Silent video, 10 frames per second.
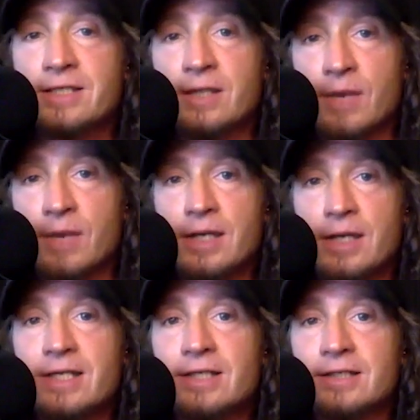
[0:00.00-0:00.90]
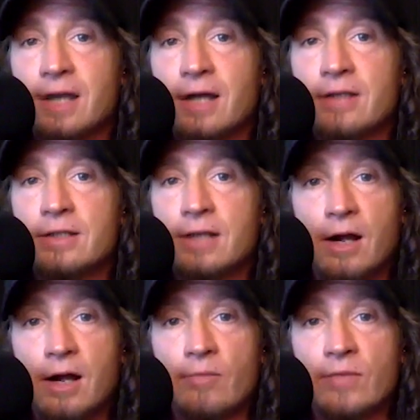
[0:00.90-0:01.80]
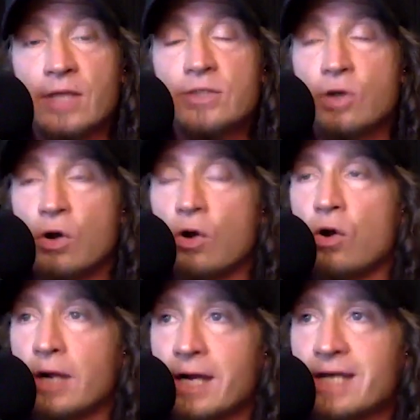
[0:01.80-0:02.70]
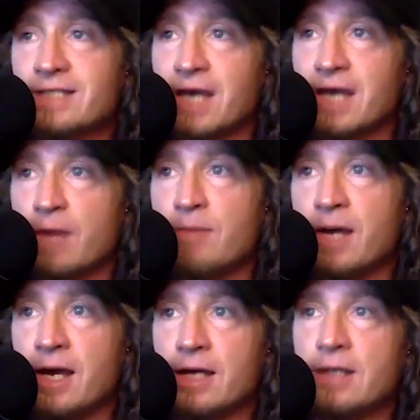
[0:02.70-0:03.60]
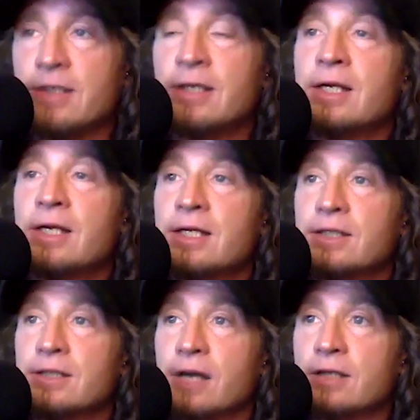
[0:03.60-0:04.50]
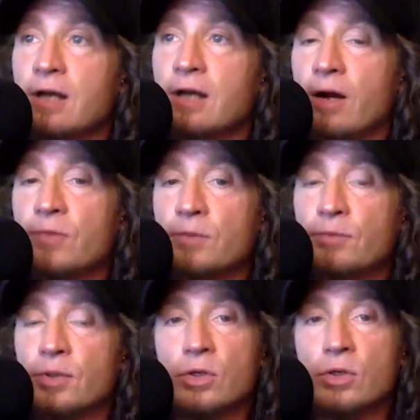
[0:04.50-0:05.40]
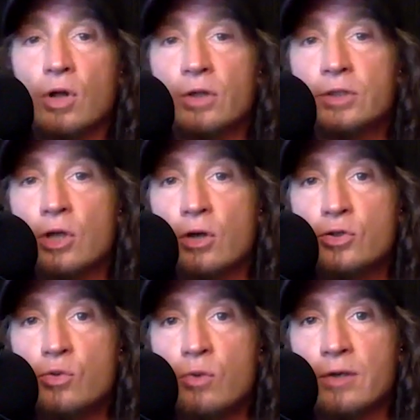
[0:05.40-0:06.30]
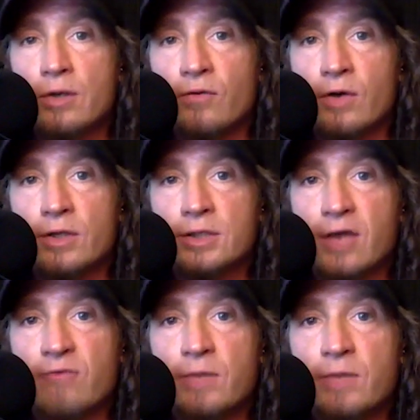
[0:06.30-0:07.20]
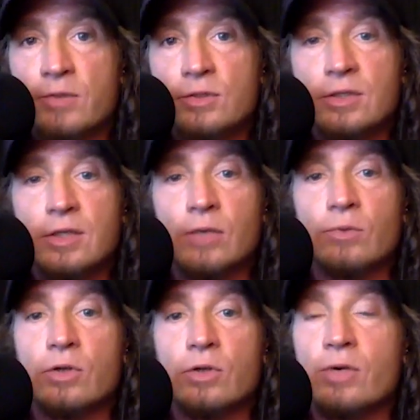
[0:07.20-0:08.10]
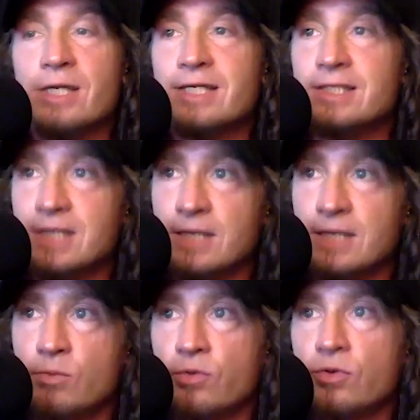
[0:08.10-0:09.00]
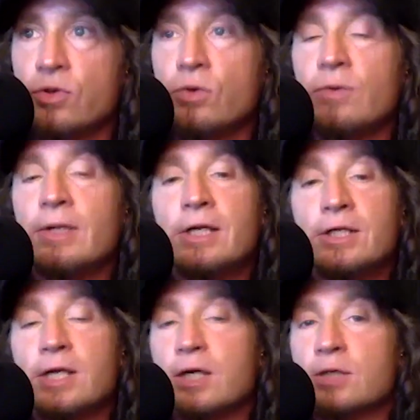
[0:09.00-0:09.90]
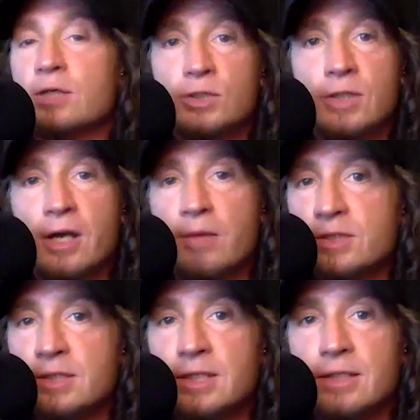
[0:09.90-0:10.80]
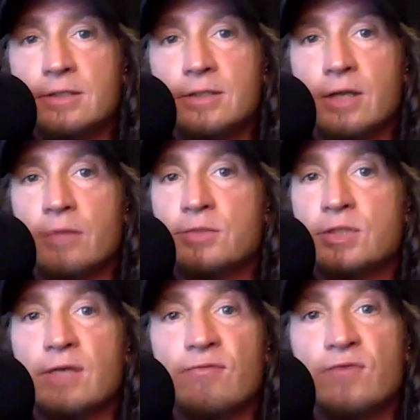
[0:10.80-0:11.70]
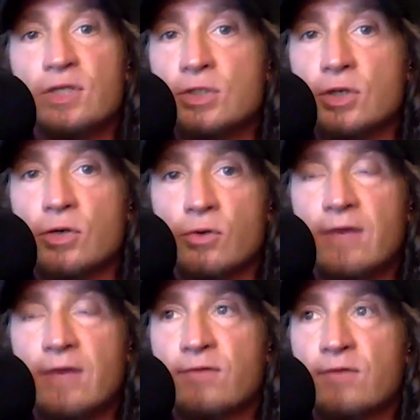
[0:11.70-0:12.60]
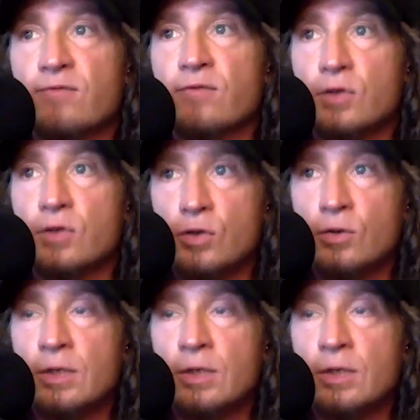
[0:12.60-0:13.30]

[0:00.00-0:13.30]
M A dot com. That's call S M A dot com. Dot com. Book a call, talk to one of our staff members. They will go in deep with you, take as much time as needed to help to see if this is a great fit for you.